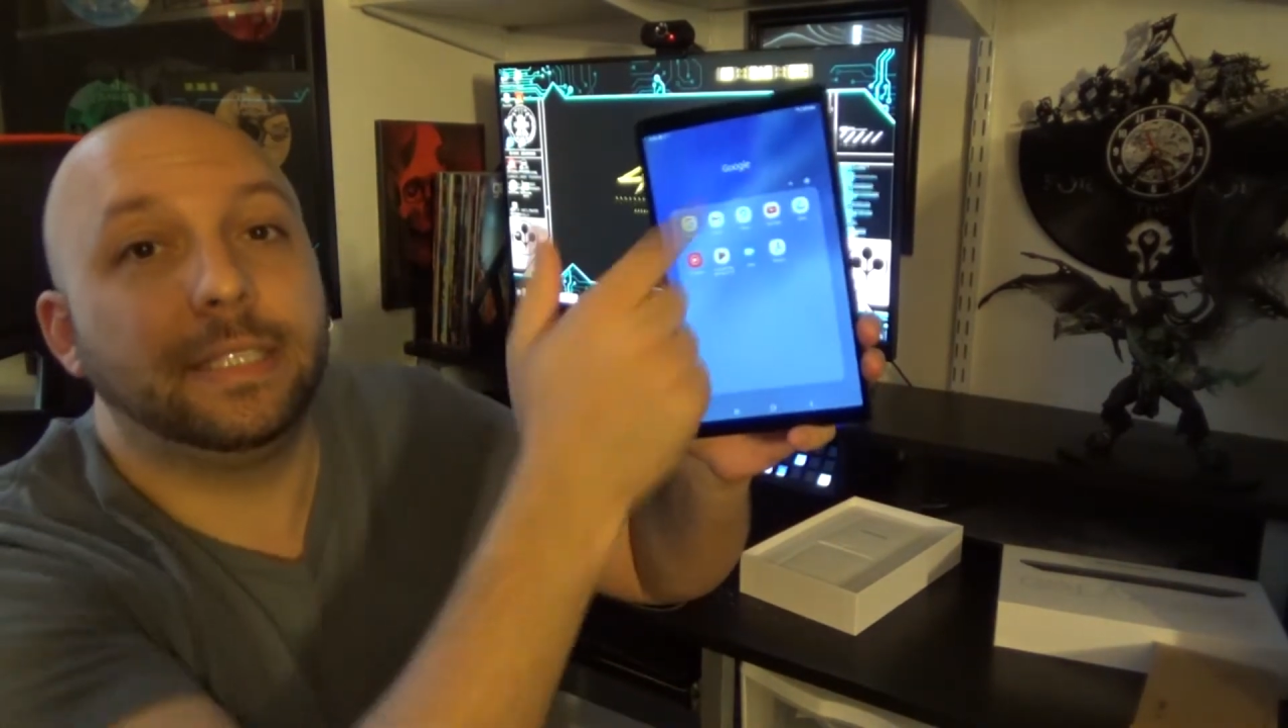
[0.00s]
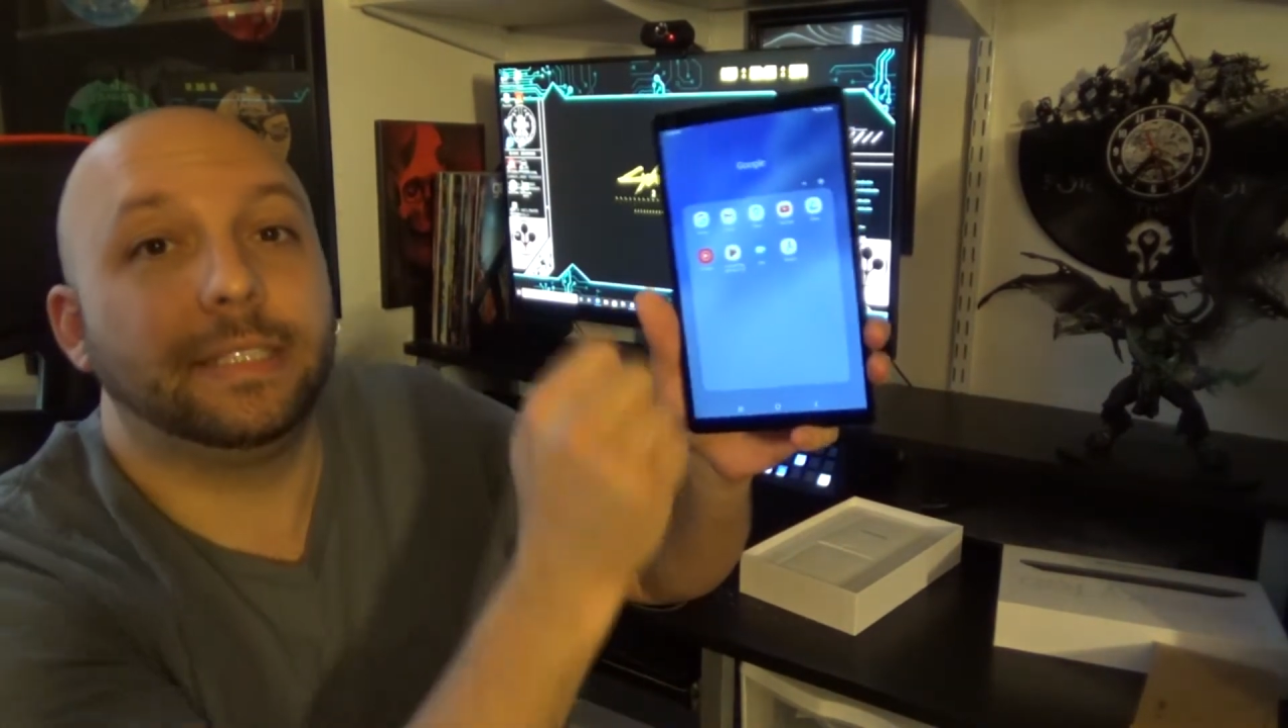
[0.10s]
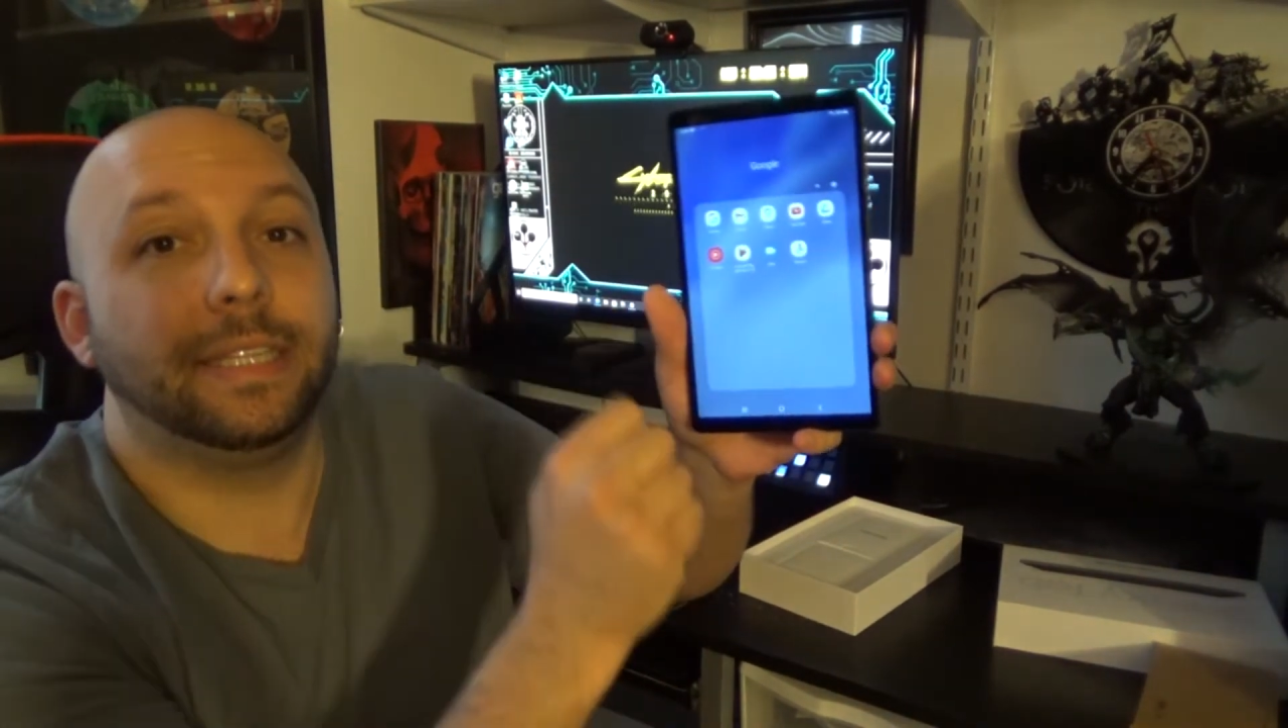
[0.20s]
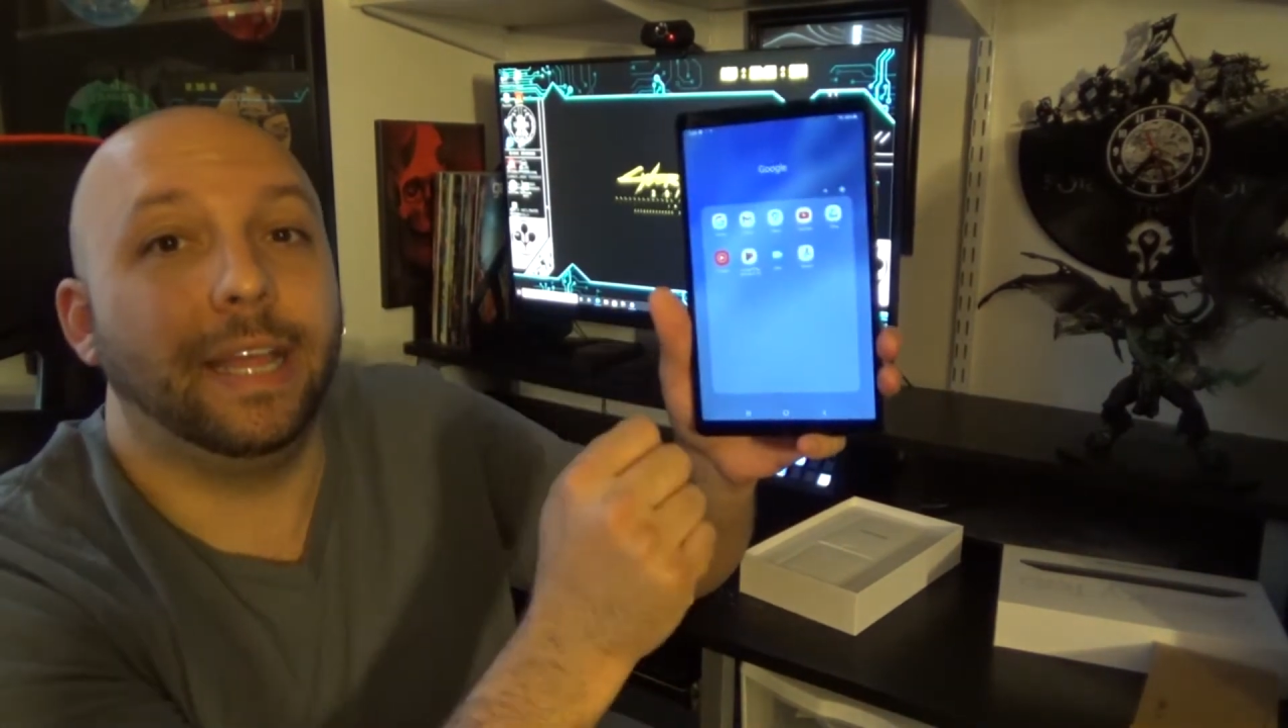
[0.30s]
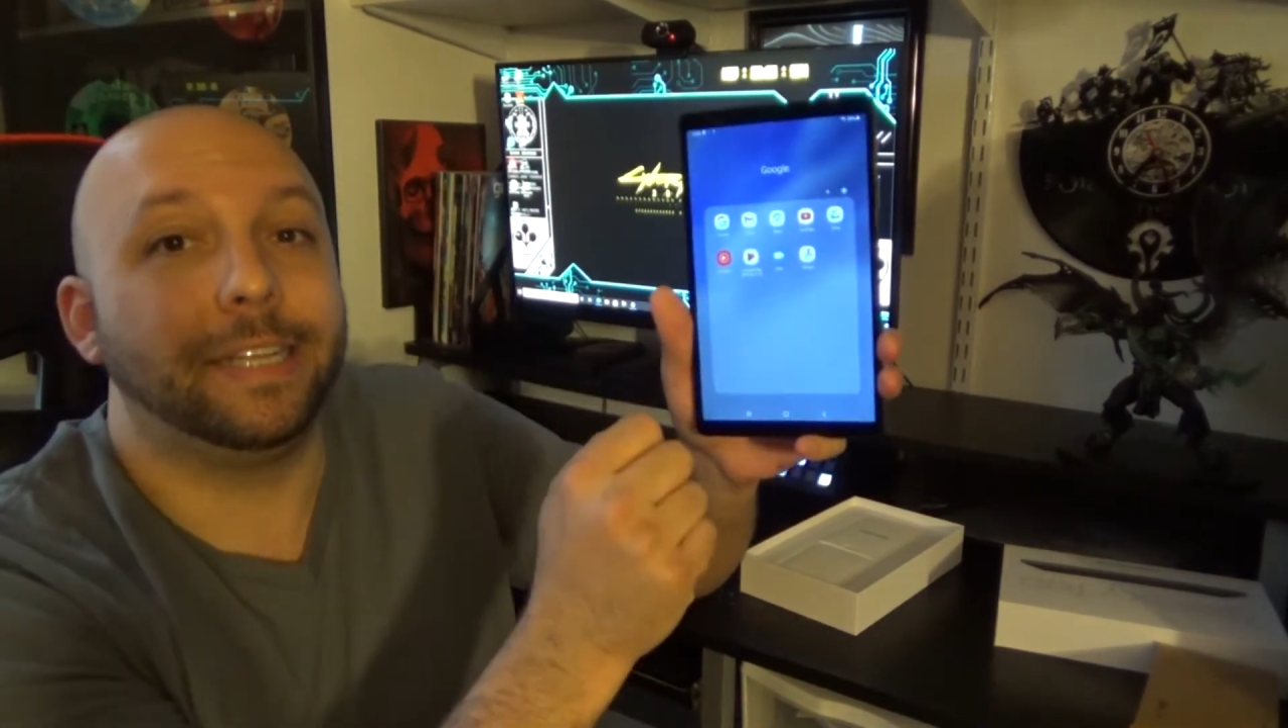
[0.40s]

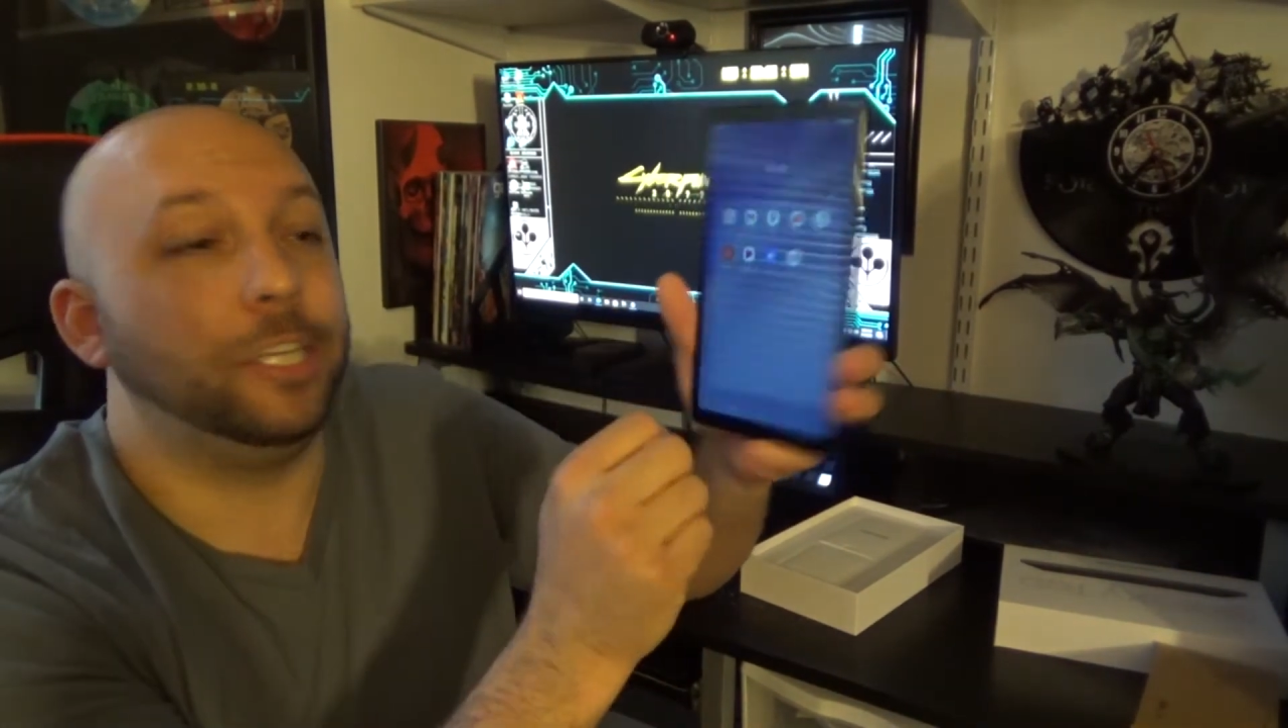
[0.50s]
select